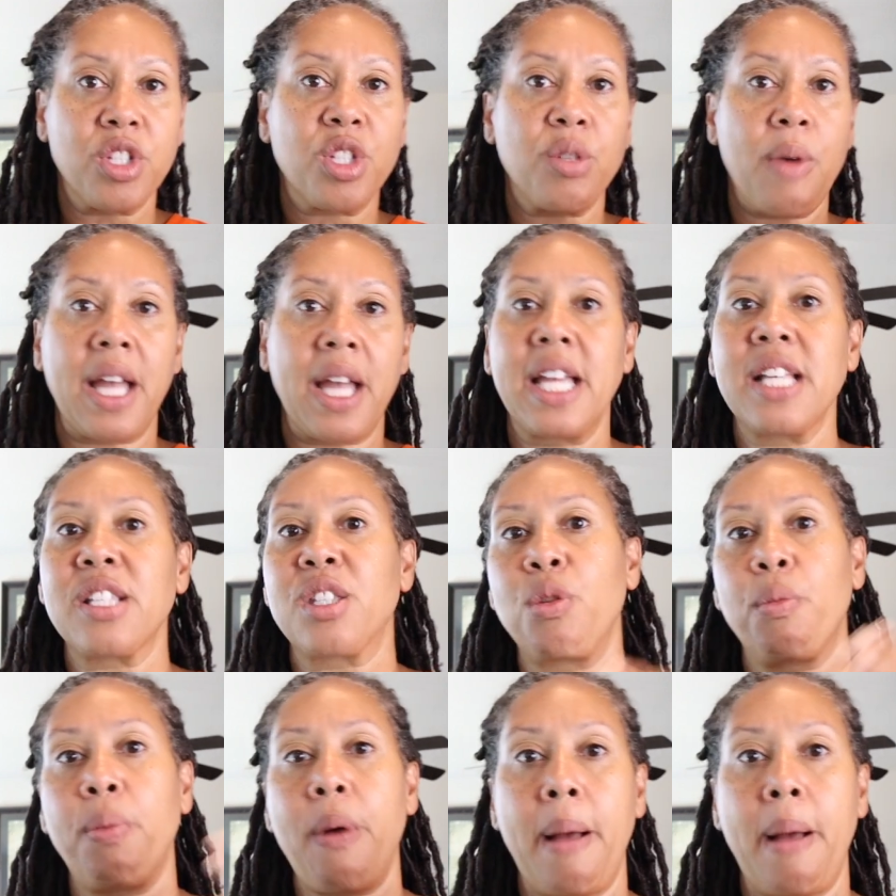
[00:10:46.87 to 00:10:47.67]
So I
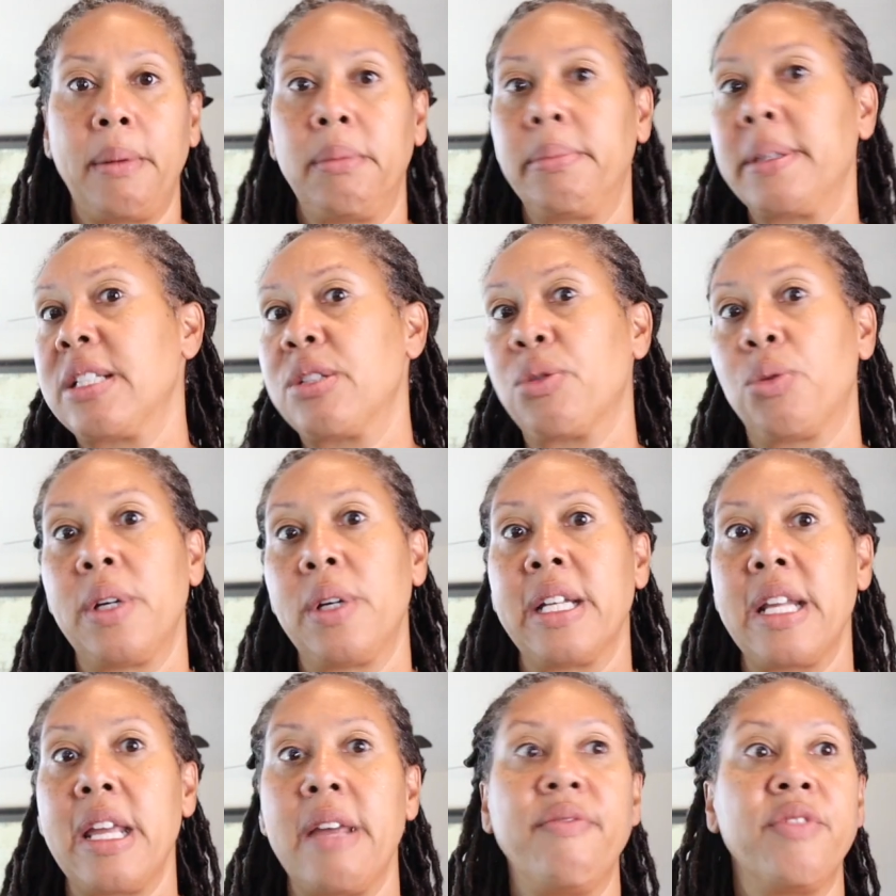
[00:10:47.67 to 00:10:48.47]
guess they'll probably be
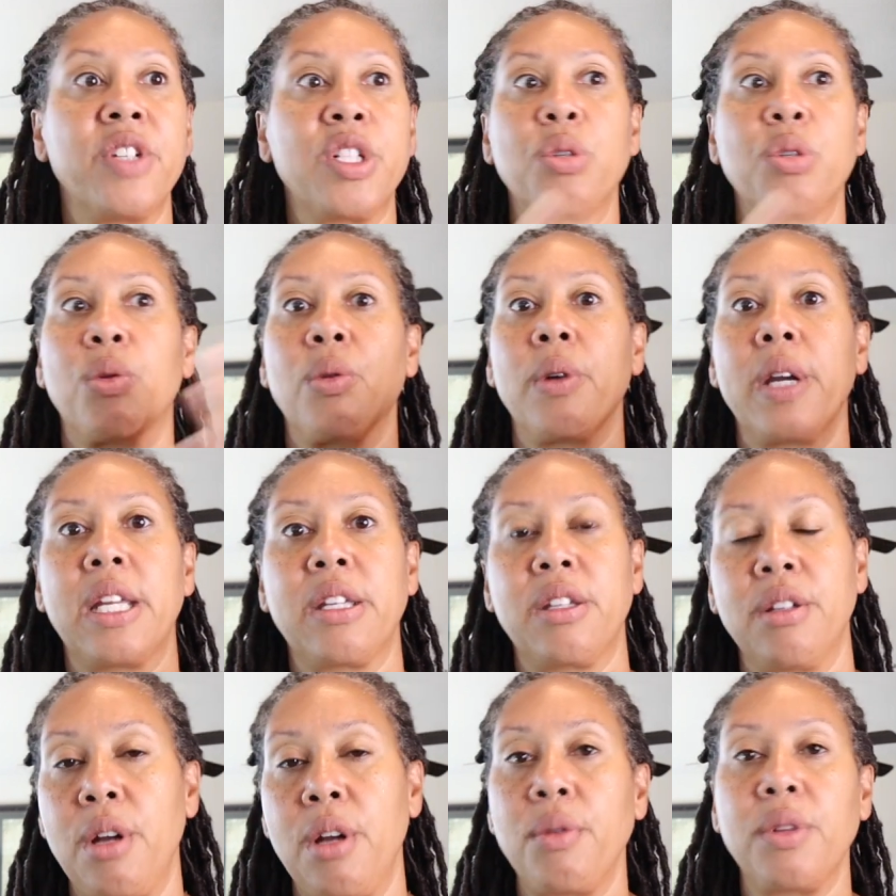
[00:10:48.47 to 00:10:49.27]
doing inventory,
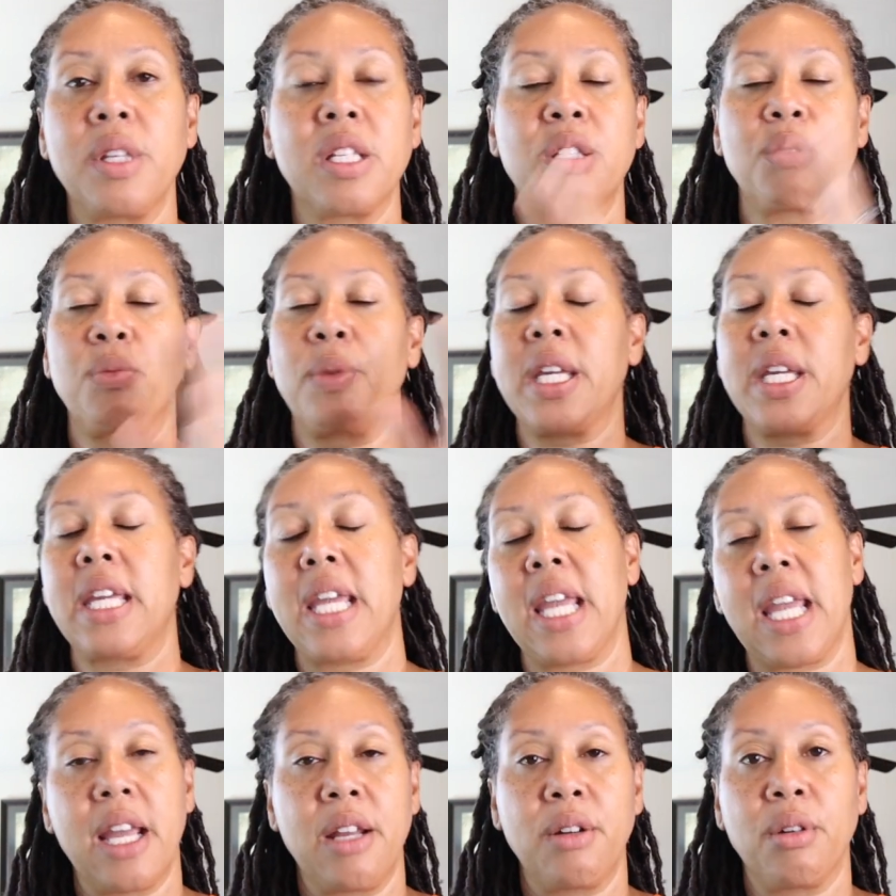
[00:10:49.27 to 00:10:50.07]
you know, this
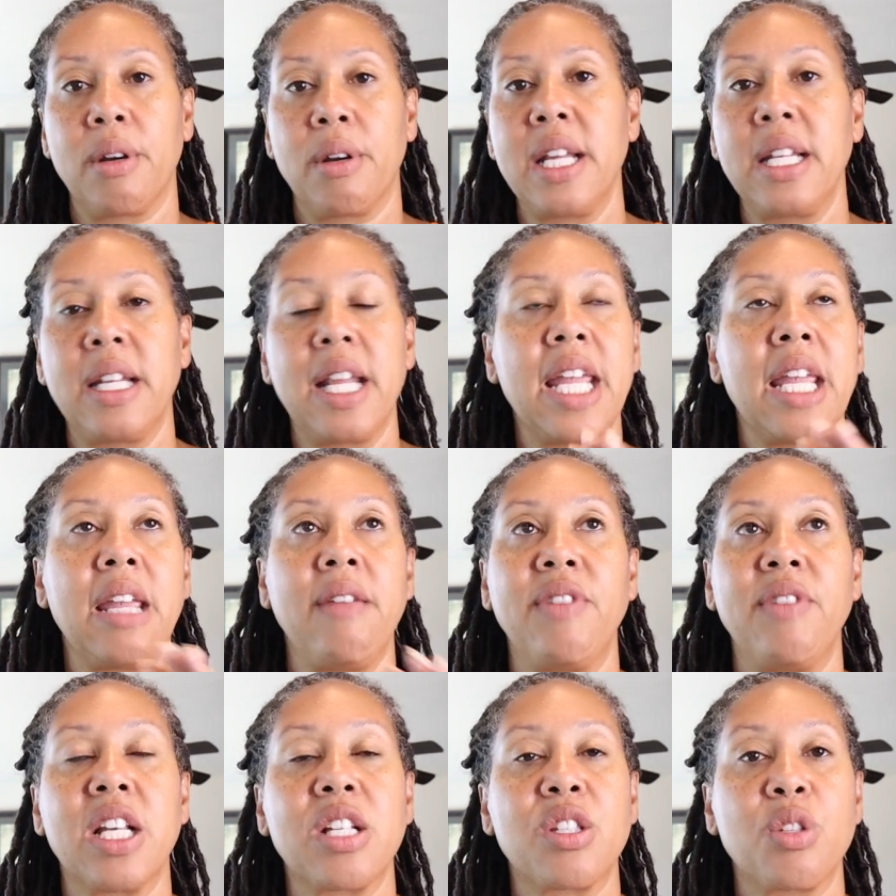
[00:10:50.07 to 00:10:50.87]
weekend or in the
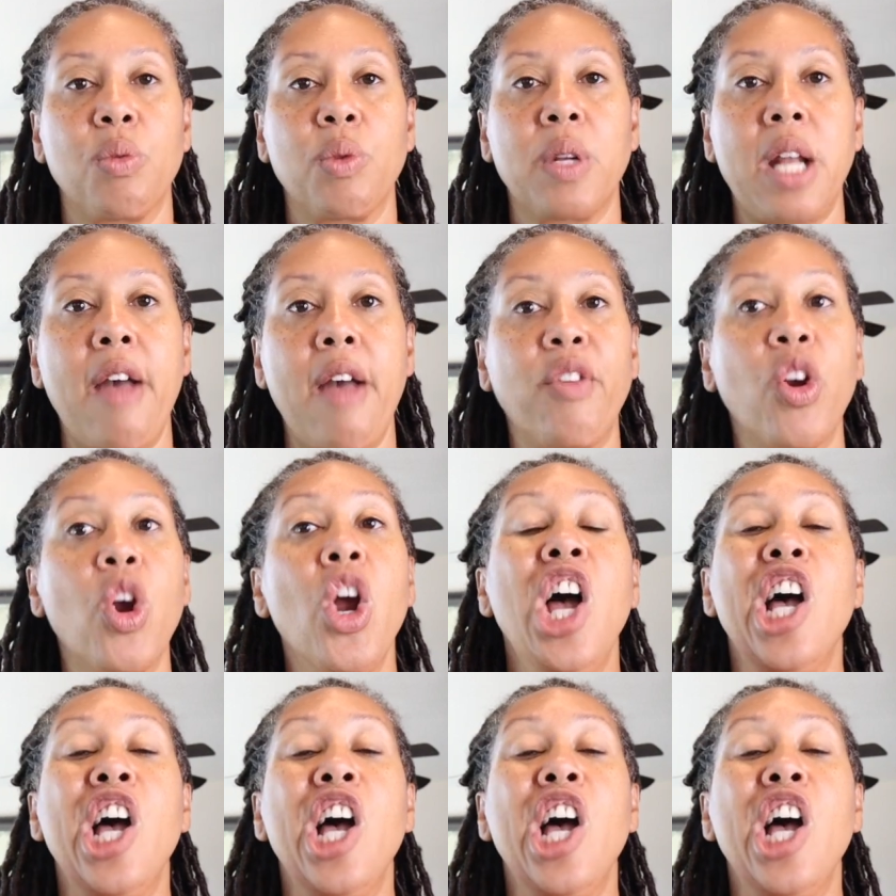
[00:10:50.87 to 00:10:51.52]
evenings or whatever.